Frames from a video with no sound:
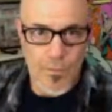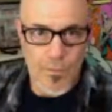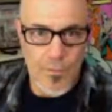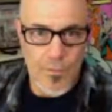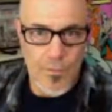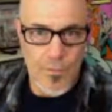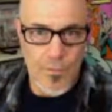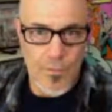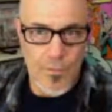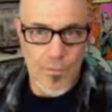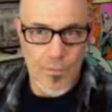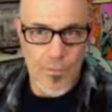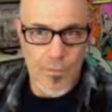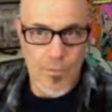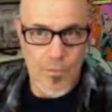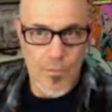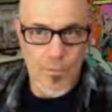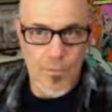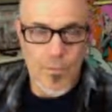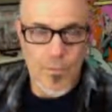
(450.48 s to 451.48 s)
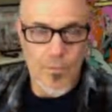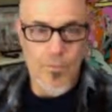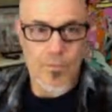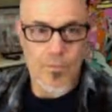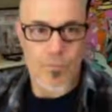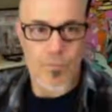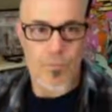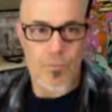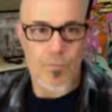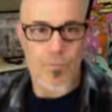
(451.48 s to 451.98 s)

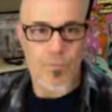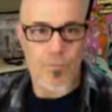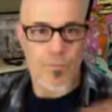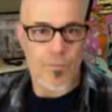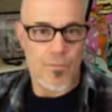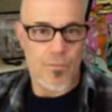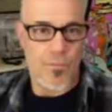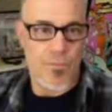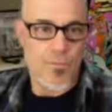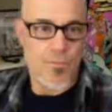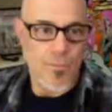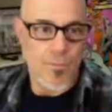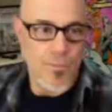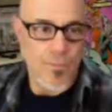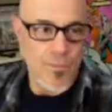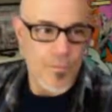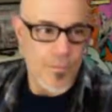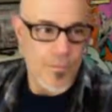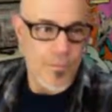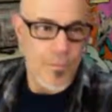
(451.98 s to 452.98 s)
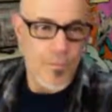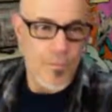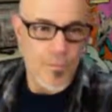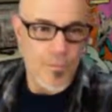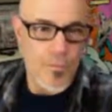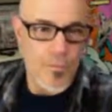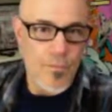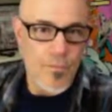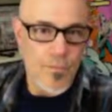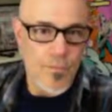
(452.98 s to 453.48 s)

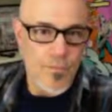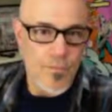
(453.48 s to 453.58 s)
This person isn't speaking.